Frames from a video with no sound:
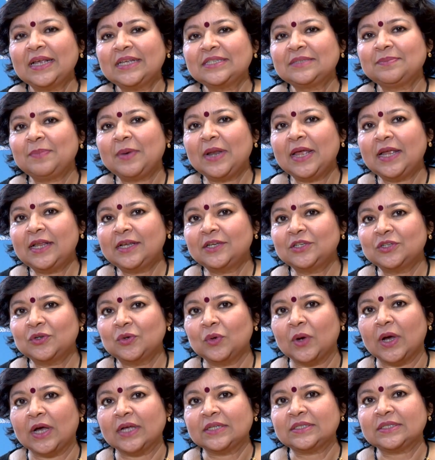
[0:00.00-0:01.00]
explain
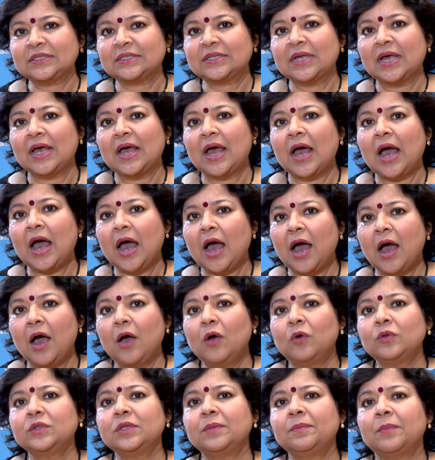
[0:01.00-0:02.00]
to us
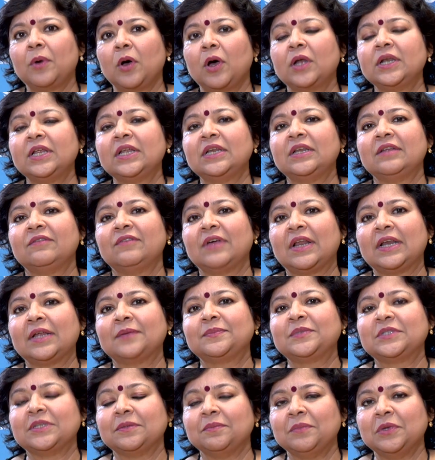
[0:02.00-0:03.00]
how the body
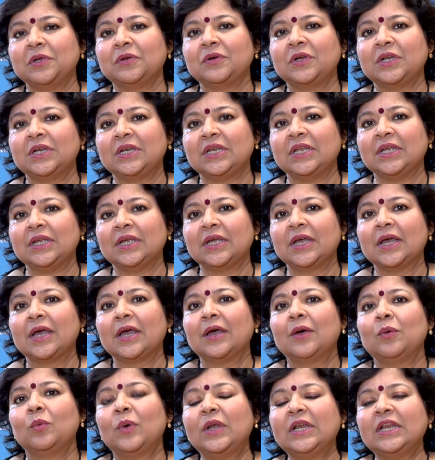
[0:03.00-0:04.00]
develops immunity
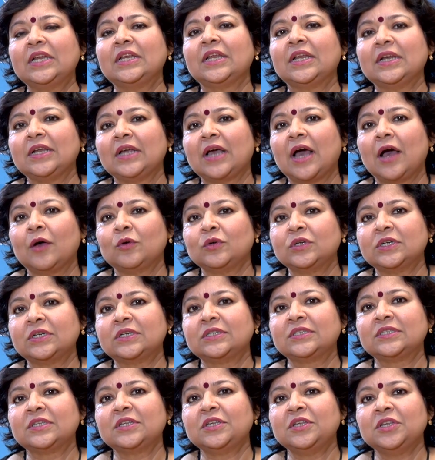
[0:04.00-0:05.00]
when it
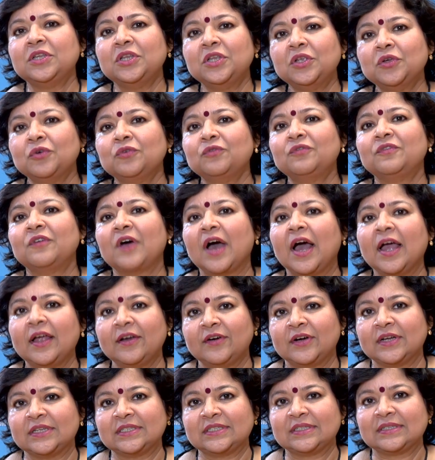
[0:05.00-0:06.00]
encounters a new
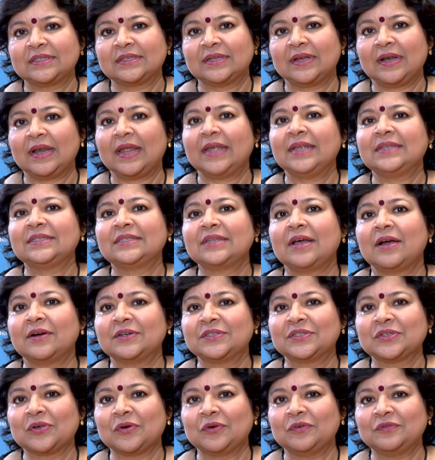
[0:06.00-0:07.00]
virus like
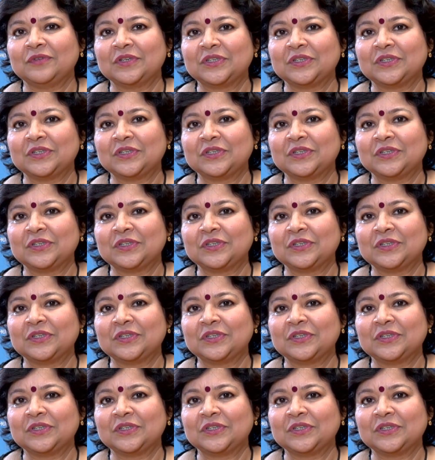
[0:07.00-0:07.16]
SARS CoV